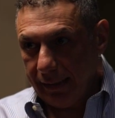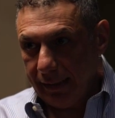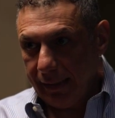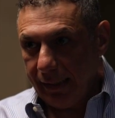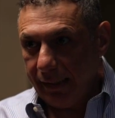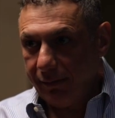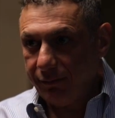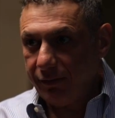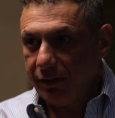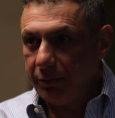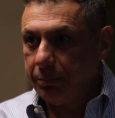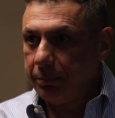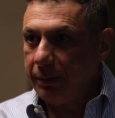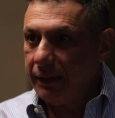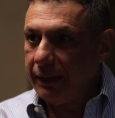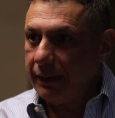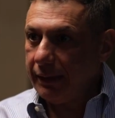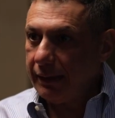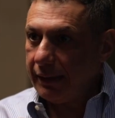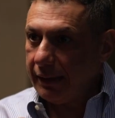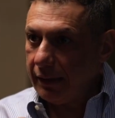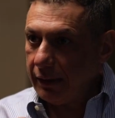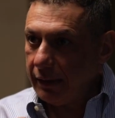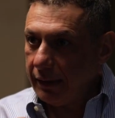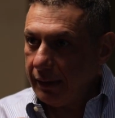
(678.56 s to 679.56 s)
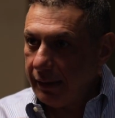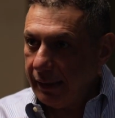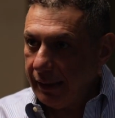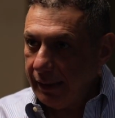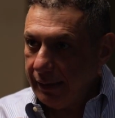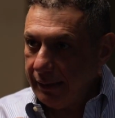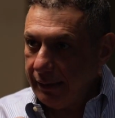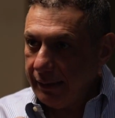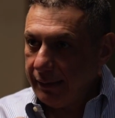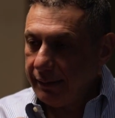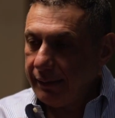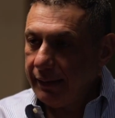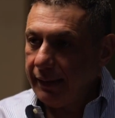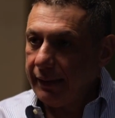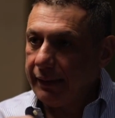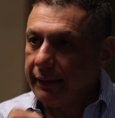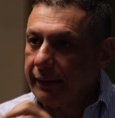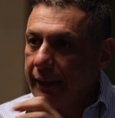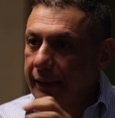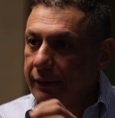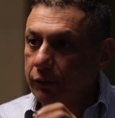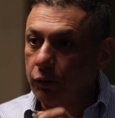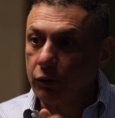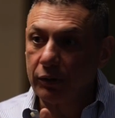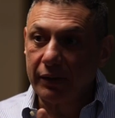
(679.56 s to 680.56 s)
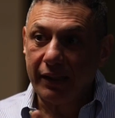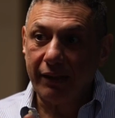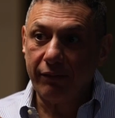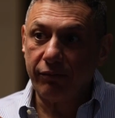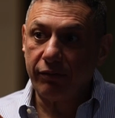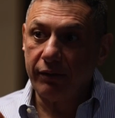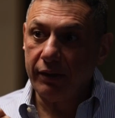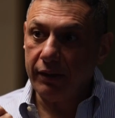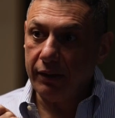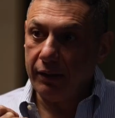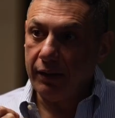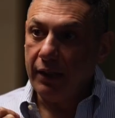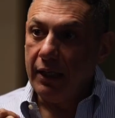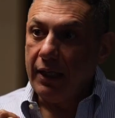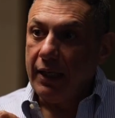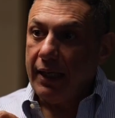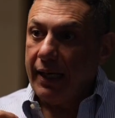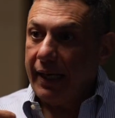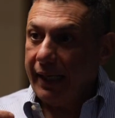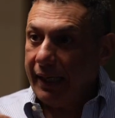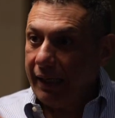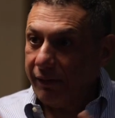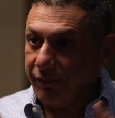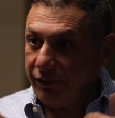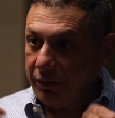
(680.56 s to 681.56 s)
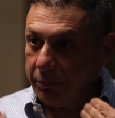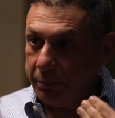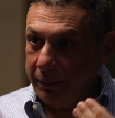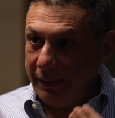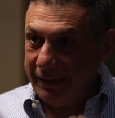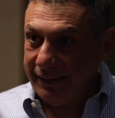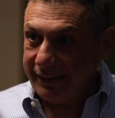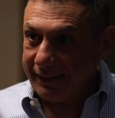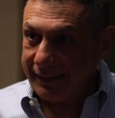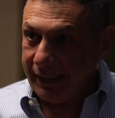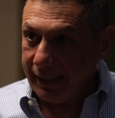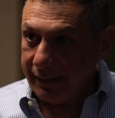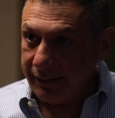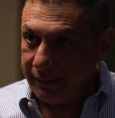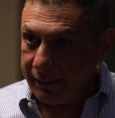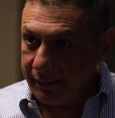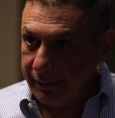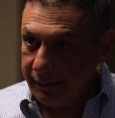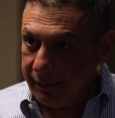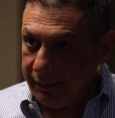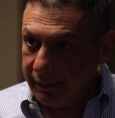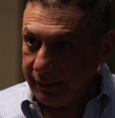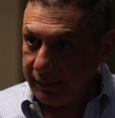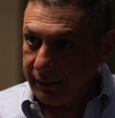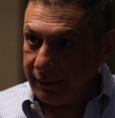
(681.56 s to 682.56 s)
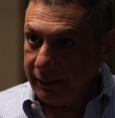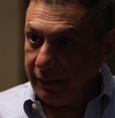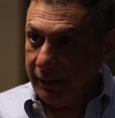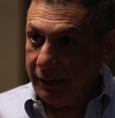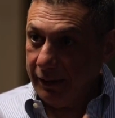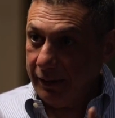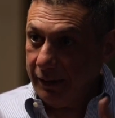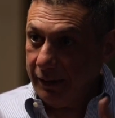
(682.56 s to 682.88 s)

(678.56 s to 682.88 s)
haven't been anything. I haven't been sentenced